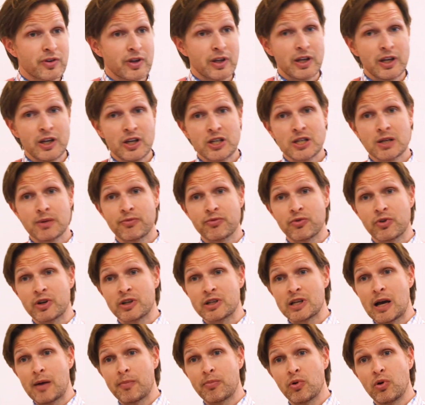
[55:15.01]
in Egypt, for
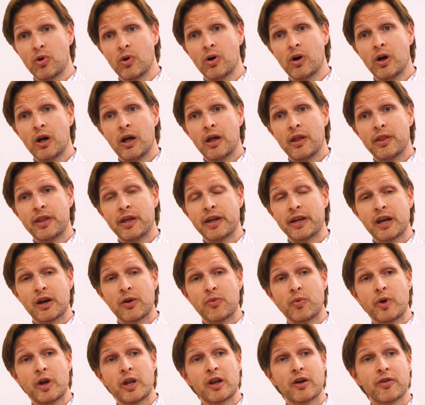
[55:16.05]
example, they
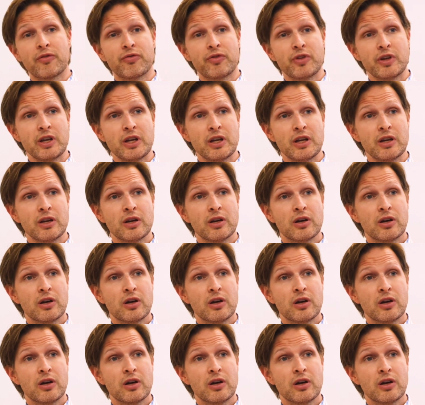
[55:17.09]
get rid of the